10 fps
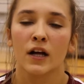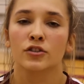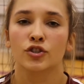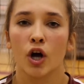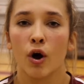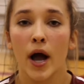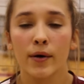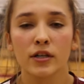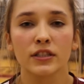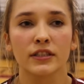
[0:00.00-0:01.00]
so it
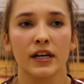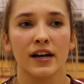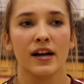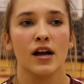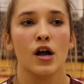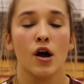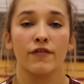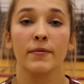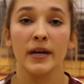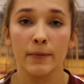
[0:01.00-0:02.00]
was
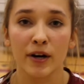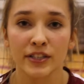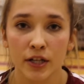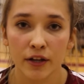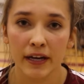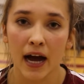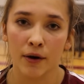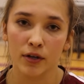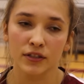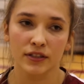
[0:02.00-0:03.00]
for me personally i
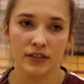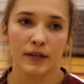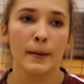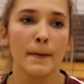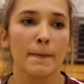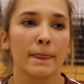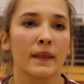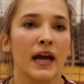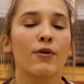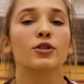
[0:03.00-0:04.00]
was
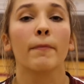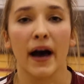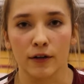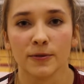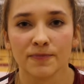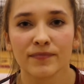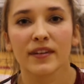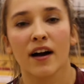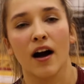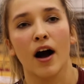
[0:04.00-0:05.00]
it was a battle
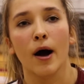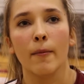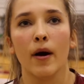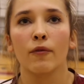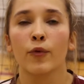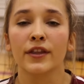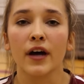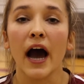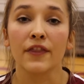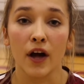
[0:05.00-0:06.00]
um, we th
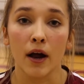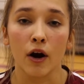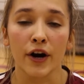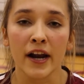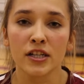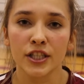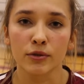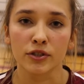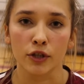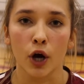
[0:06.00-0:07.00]
I thought our energy
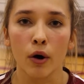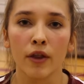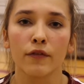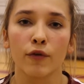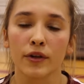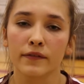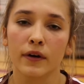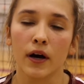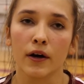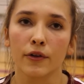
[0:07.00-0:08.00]
was low on the fourth and
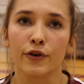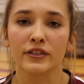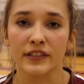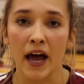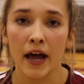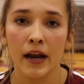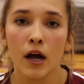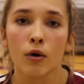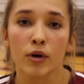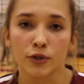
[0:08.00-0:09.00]
uh, third set,
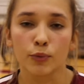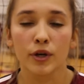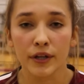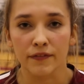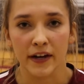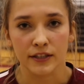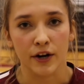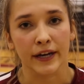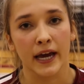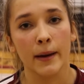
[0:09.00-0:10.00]
which really affected
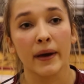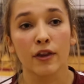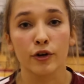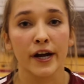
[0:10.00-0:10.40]
our game, and their